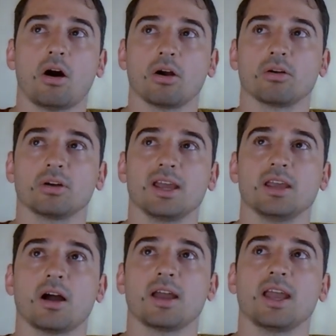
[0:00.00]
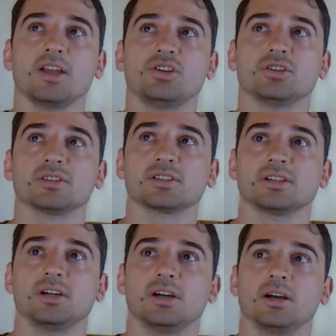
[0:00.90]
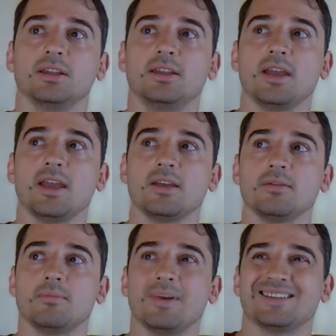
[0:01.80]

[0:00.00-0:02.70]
our AI agents, they